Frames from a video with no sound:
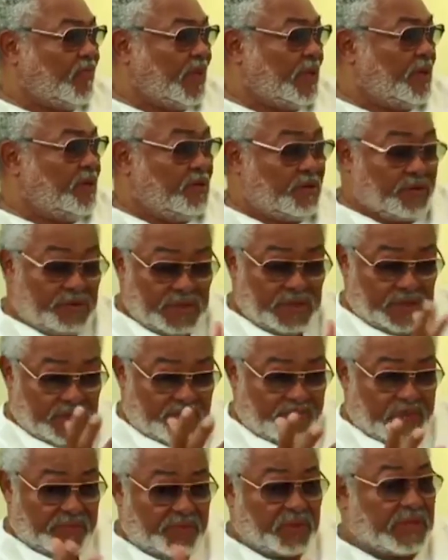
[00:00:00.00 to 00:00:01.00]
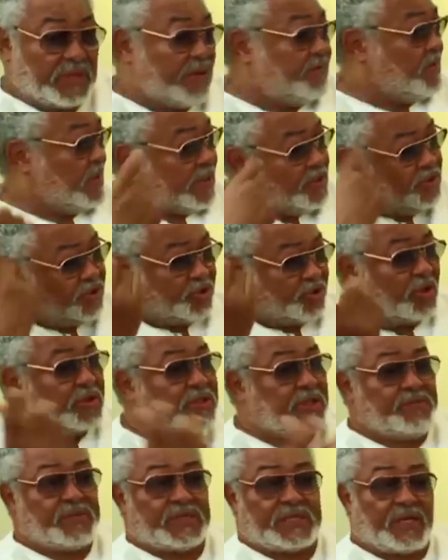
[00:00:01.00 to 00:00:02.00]
And couldn't see people come out and shot
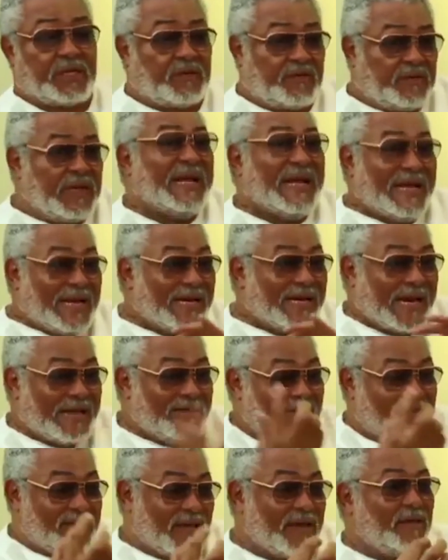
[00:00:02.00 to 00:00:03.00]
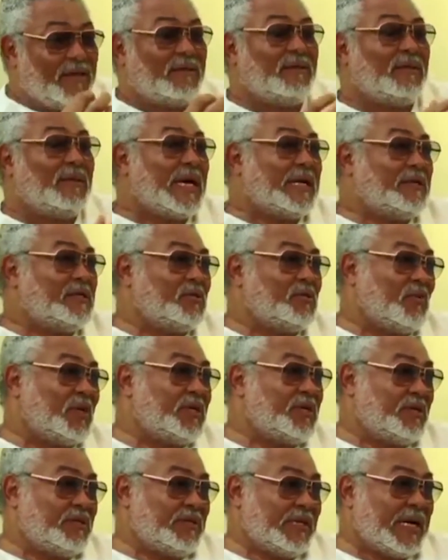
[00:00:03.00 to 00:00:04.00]
himself. And I think that is what
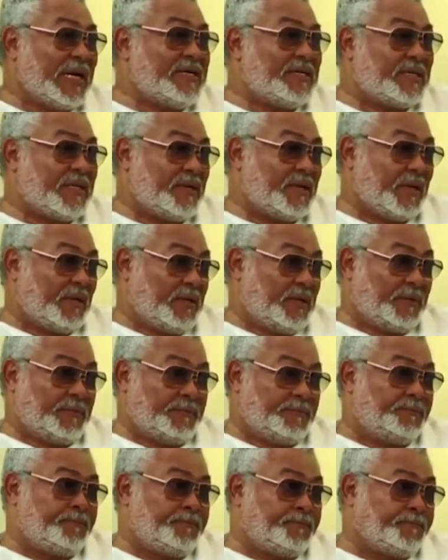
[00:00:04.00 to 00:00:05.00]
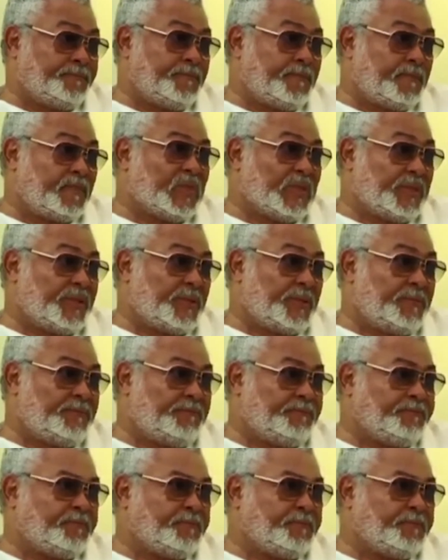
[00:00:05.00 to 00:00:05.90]
ignited it, you know,